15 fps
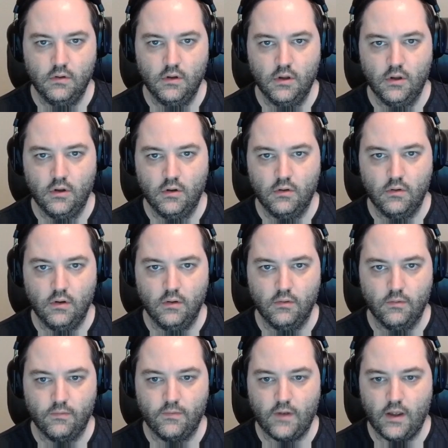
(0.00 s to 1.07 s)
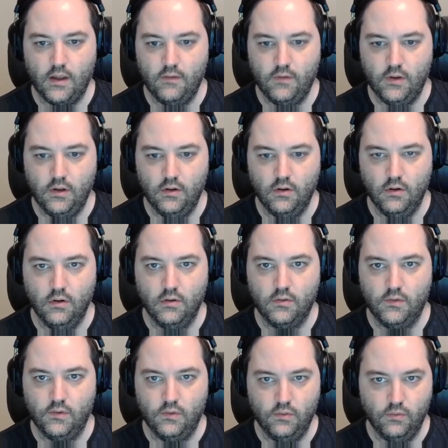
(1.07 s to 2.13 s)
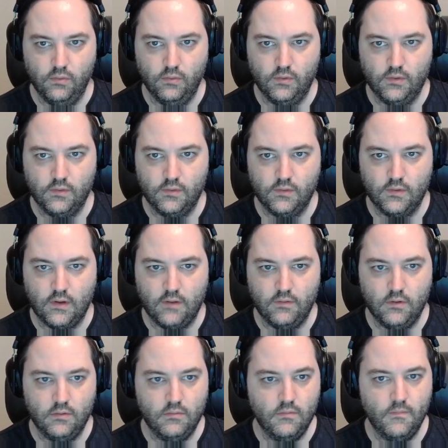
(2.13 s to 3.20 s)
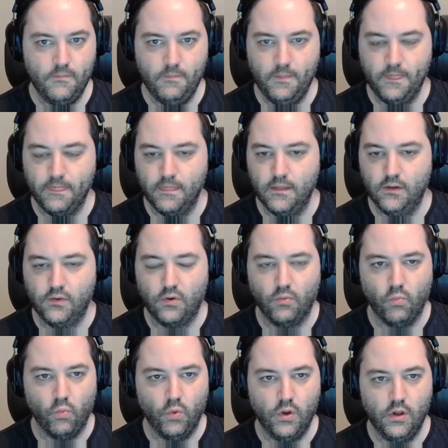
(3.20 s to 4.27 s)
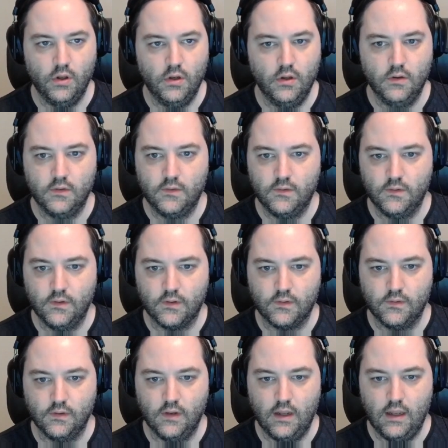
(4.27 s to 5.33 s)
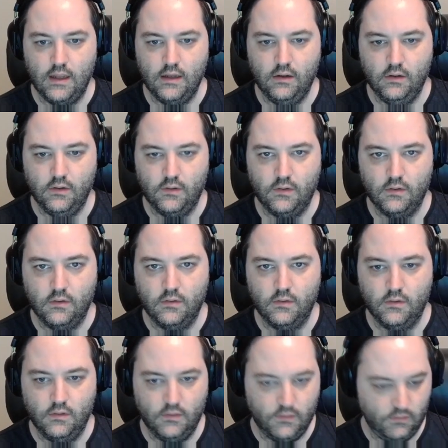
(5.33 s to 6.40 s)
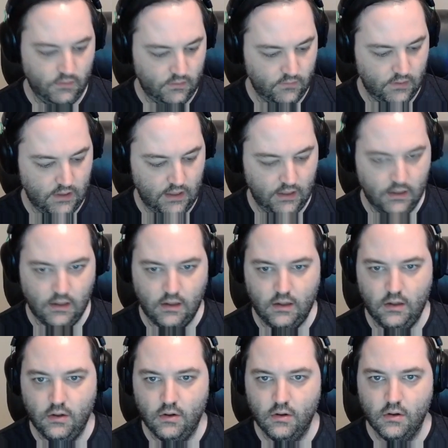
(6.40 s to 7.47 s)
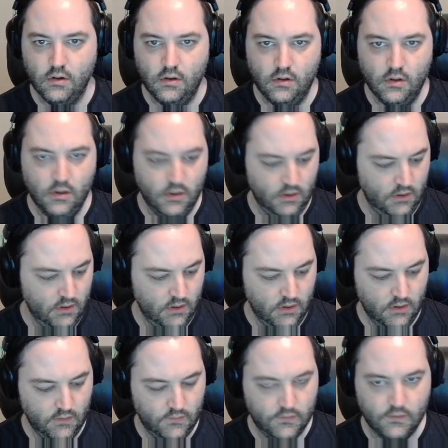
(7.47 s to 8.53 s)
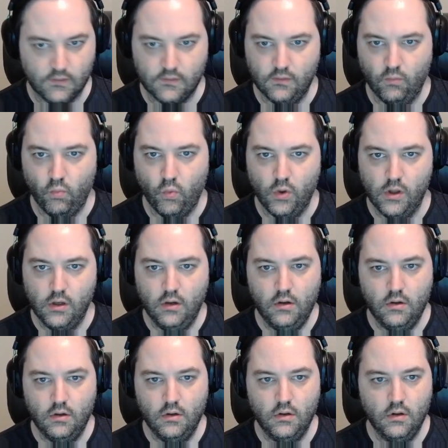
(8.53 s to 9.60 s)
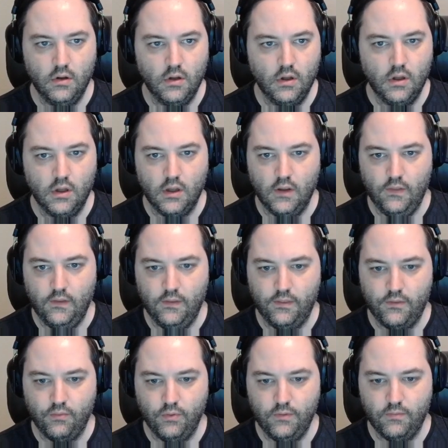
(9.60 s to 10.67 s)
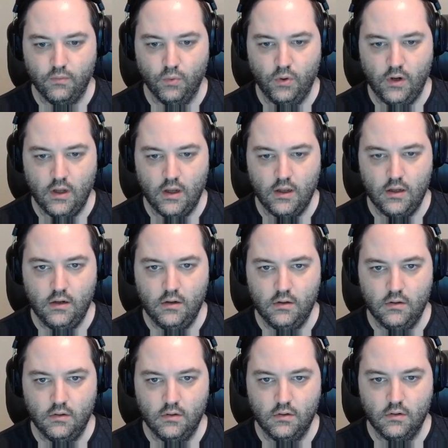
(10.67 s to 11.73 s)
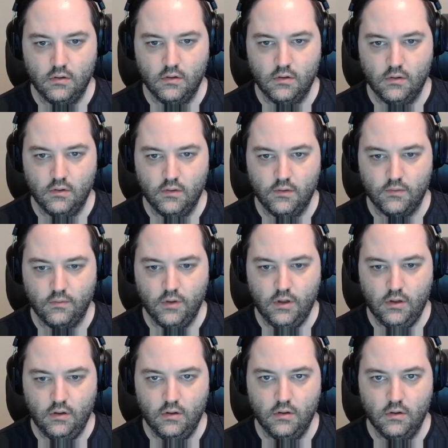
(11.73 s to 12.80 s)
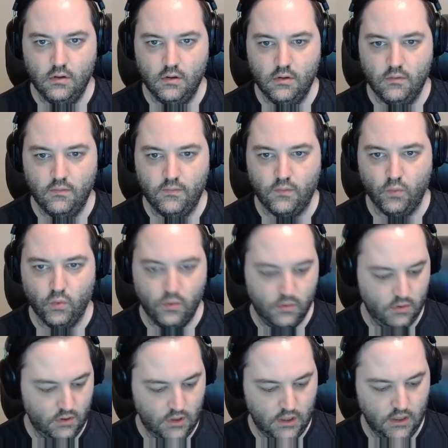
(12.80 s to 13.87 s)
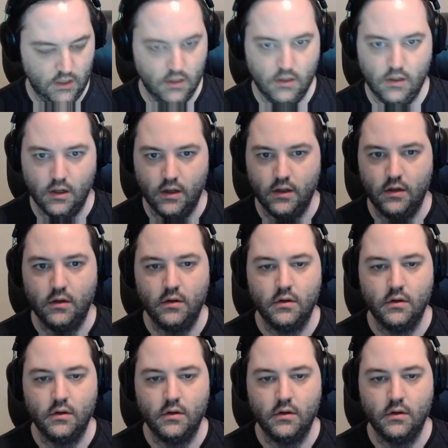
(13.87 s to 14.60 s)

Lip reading: We got a 5 here, 2, 7. These are 1, 6, and 8. Let's go an 8 here, 6 and 1. And then 3, 4, 9. 3, 4, and 9.